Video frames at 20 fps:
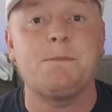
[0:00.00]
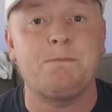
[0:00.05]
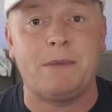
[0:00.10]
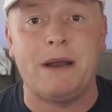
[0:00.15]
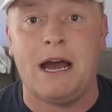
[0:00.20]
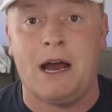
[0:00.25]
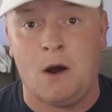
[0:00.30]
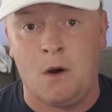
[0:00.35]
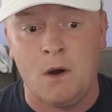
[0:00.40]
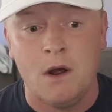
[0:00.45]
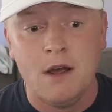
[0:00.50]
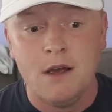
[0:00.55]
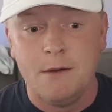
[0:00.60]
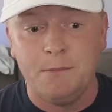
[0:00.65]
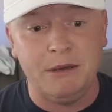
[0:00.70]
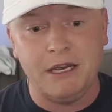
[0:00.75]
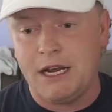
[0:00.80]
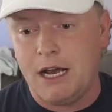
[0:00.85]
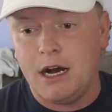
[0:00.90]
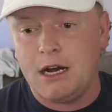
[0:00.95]
up now
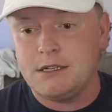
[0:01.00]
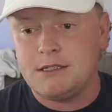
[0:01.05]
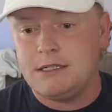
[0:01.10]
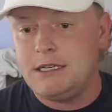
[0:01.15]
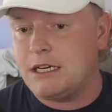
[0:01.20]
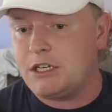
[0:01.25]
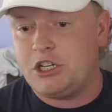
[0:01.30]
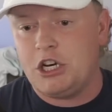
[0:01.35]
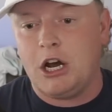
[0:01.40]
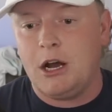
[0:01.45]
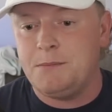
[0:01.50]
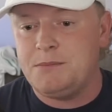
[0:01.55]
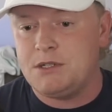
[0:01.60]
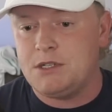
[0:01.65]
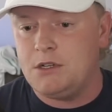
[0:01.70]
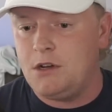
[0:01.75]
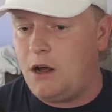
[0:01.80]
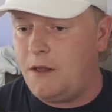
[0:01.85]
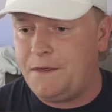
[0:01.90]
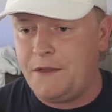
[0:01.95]
because Nick
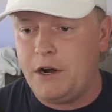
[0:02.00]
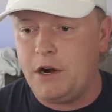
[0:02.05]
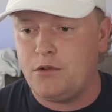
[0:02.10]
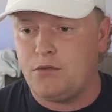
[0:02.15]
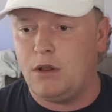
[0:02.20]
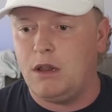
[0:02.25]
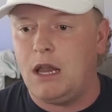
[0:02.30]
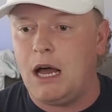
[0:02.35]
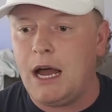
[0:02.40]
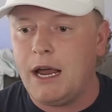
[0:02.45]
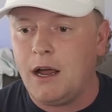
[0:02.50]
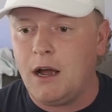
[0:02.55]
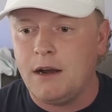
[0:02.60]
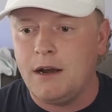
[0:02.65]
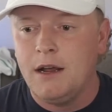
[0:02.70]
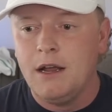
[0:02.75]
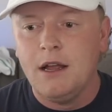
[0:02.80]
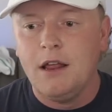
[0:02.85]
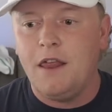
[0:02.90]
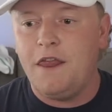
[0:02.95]
Chubb's not there to rely
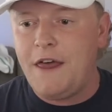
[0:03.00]
on.